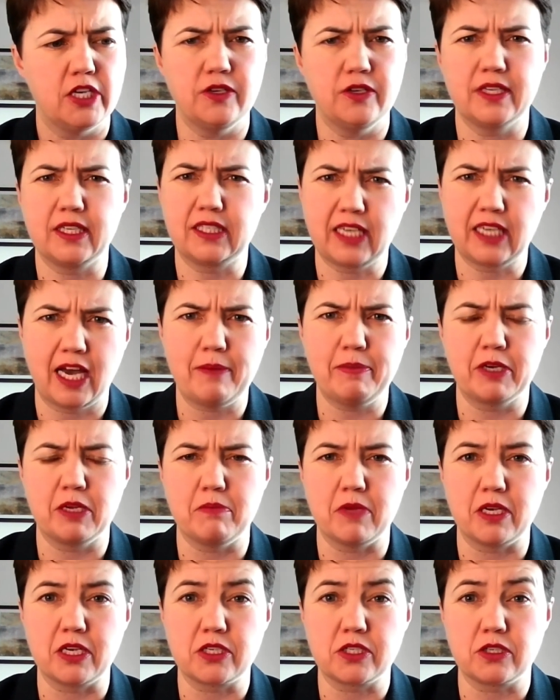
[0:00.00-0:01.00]
You had a
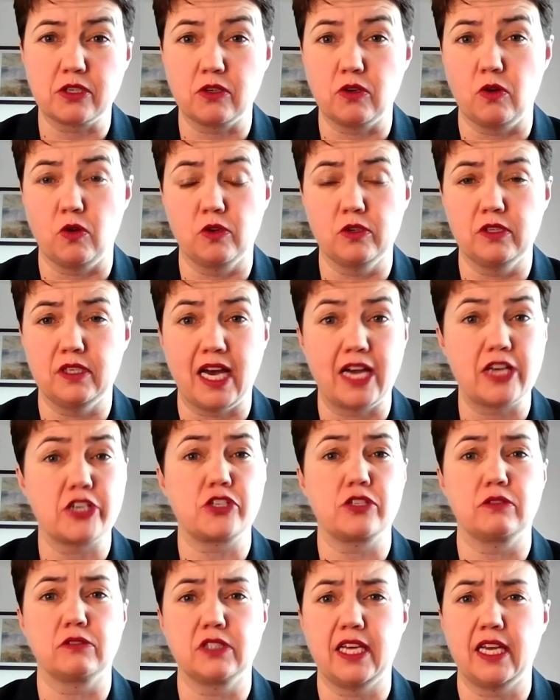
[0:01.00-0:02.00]
cabinet minister on
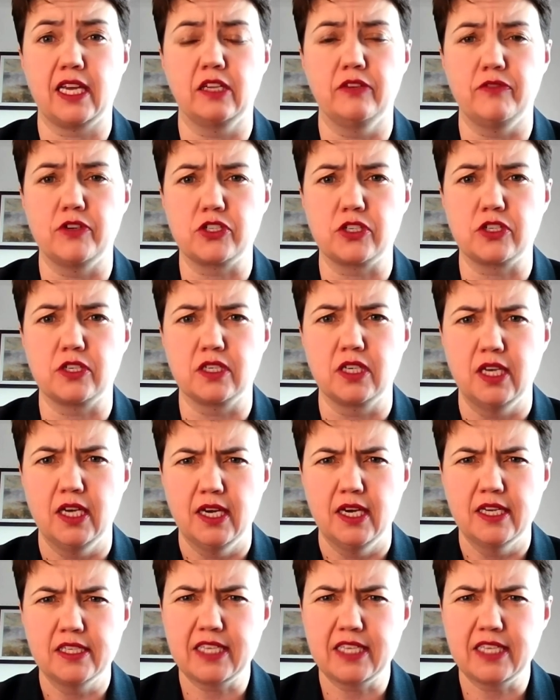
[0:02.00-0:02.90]
national television